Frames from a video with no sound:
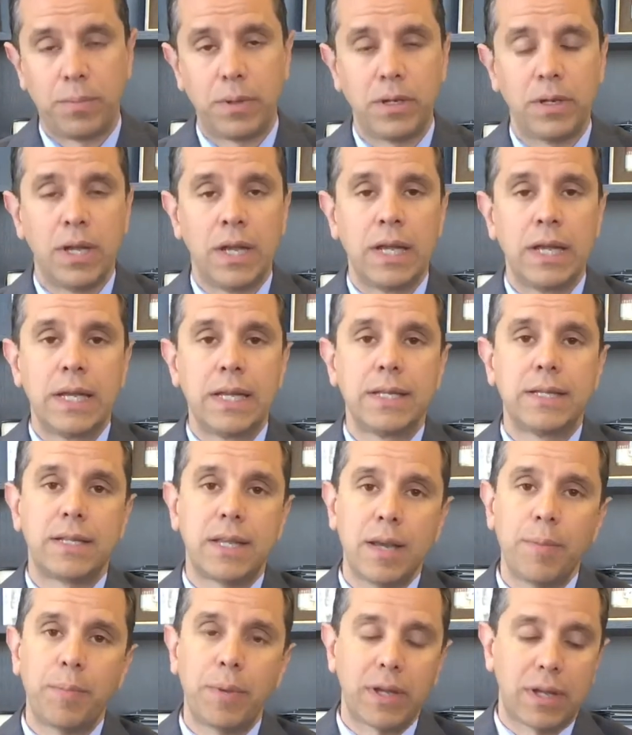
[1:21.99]
But
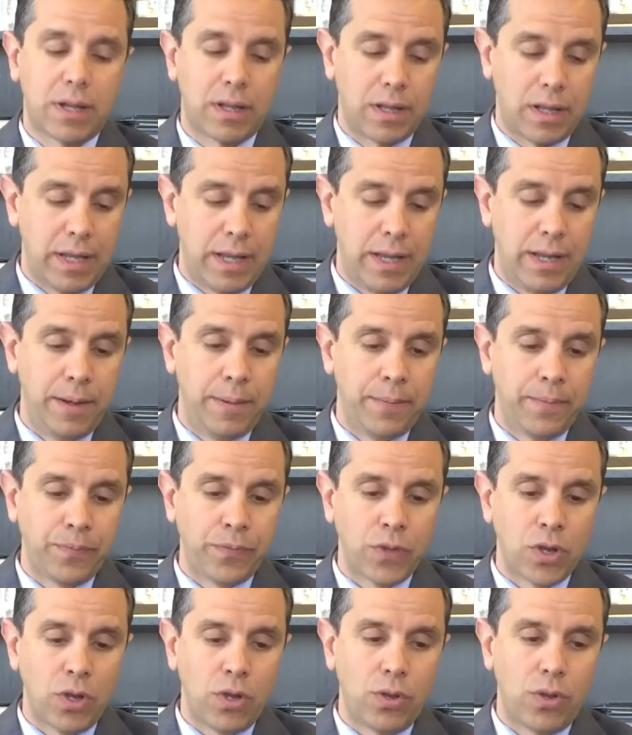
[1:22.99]
typically,
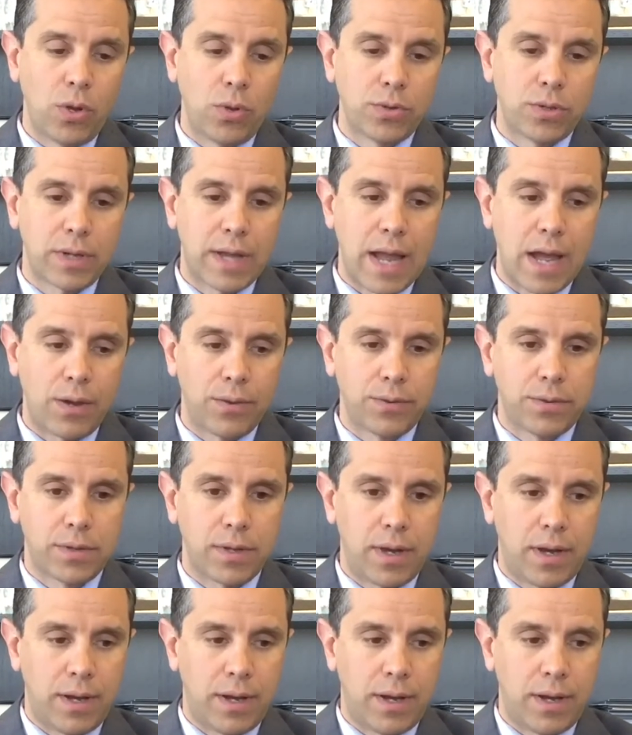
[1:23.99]
those accounts